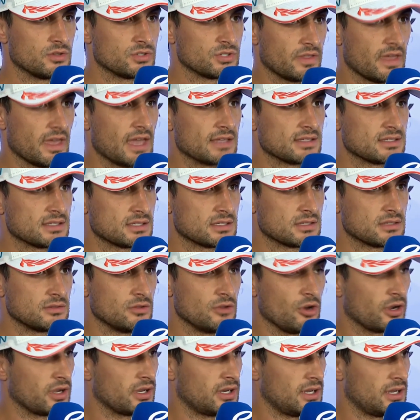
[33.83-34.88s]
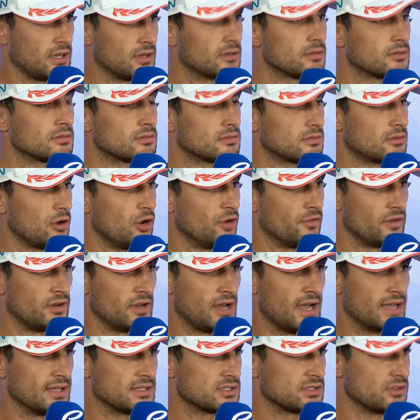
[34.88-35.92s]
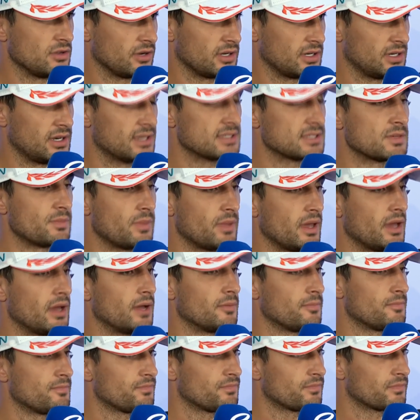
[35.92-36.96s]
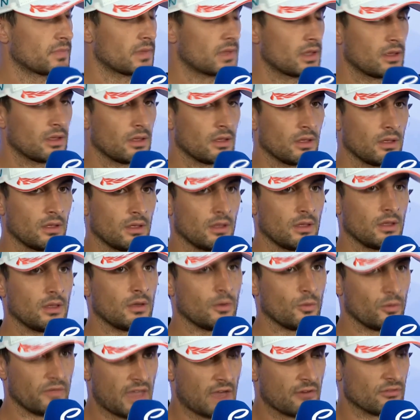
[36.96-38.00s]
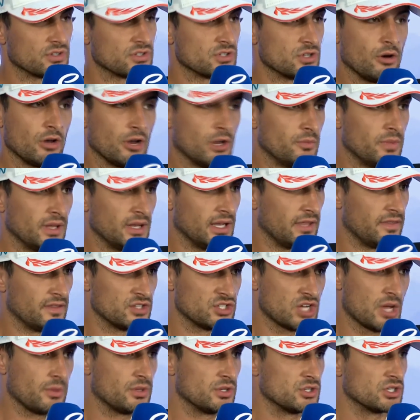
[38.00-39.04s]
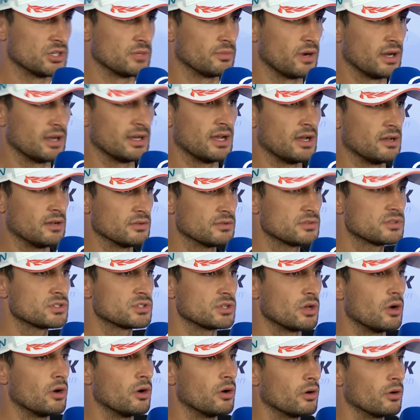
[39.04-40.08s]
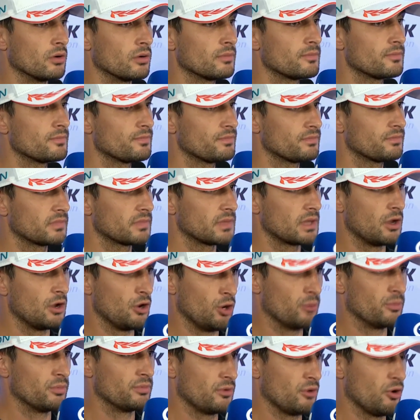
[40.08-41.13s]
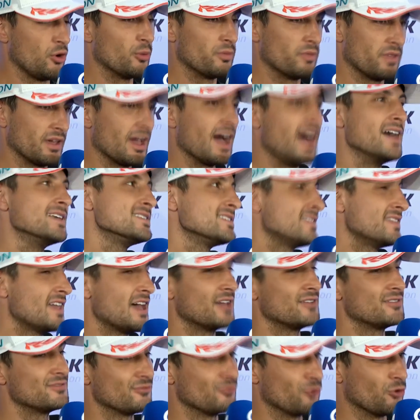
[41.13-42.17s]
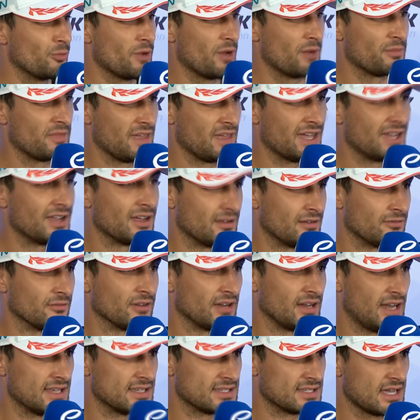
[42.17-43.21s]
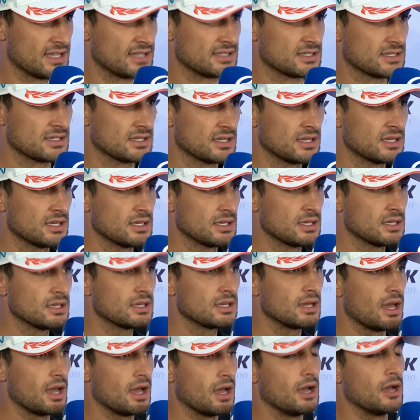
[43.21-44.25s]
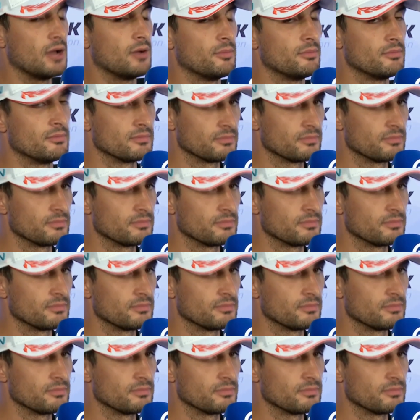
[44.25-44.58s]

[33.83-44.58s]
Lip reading: that's not gonna overnight. It's not gonna disappear. With that result, I'd be leading the championship right now. So, I hope the guys in that room up there realize that. I've